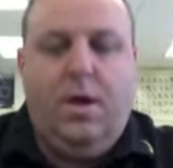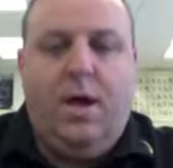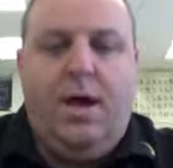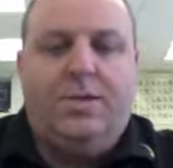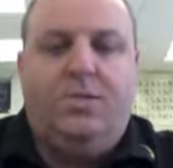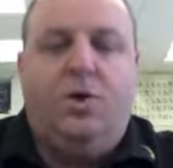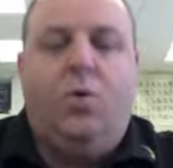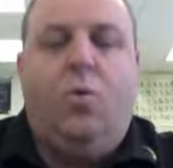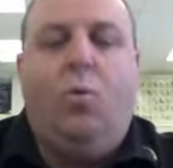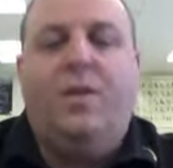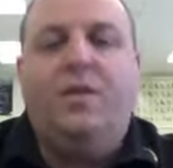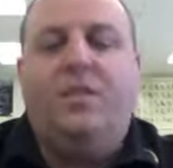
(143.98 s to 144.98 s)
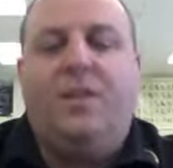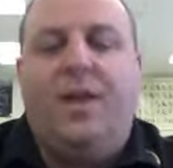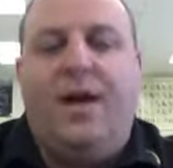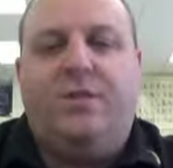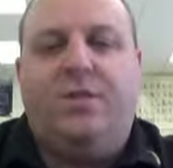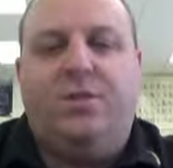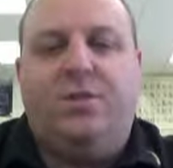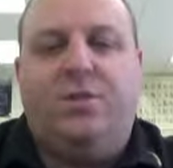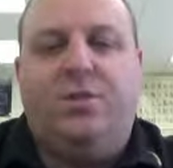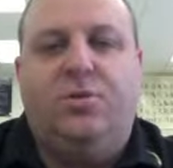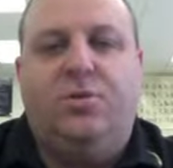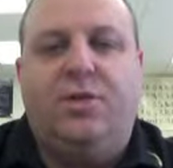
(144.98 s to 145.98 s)
And so what this allows us to
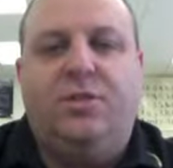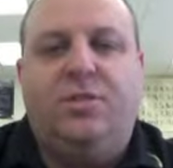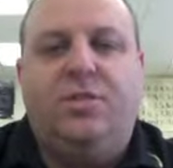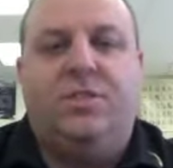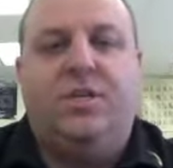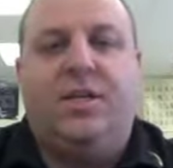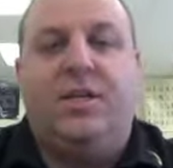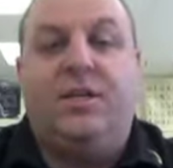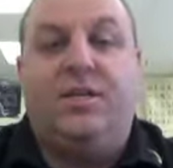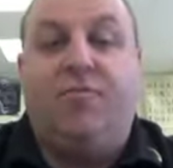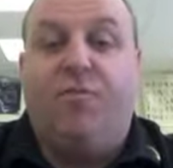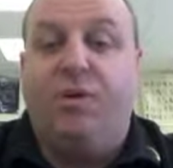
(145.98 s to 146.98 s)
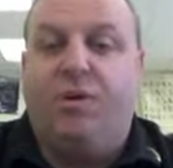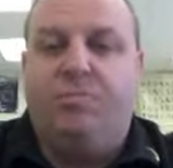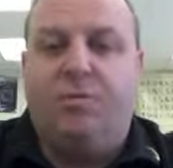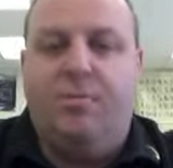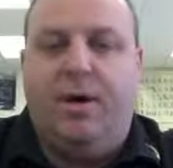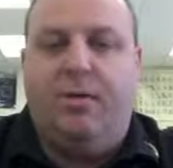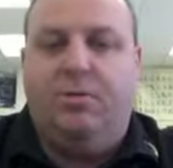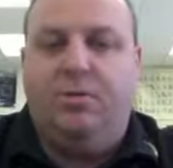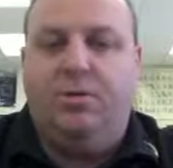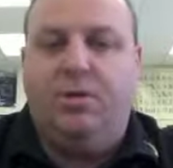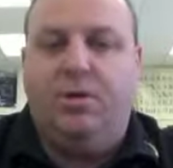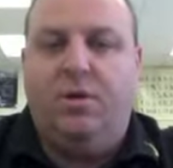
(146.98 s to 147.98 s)
do is to see that different types of
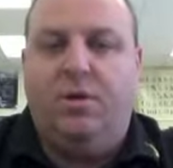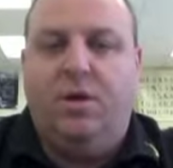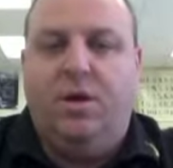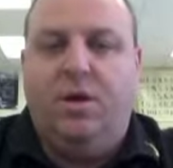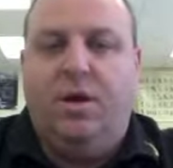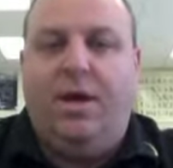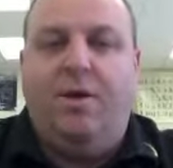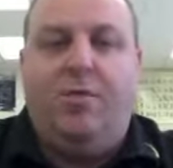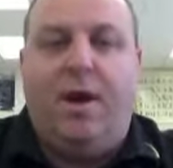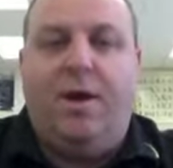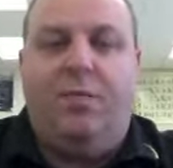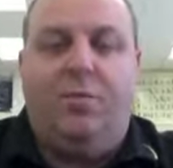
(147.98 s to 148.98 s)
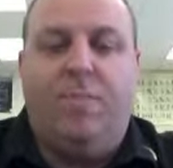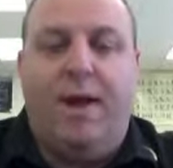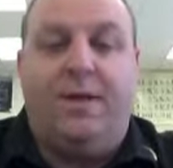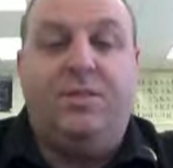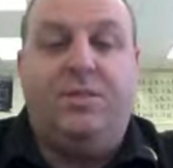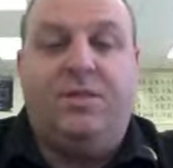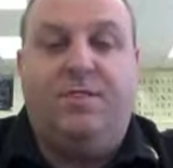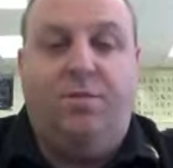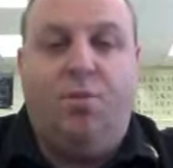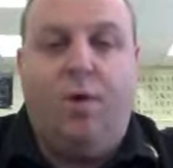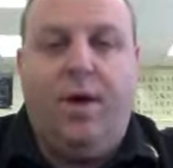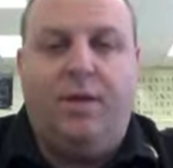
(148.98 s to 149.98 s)
metals interact with magnets in
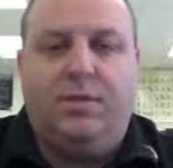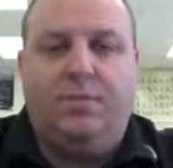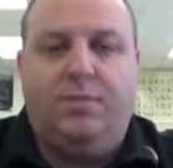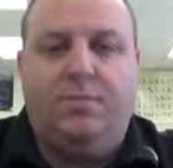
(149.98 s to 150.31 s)
different ways.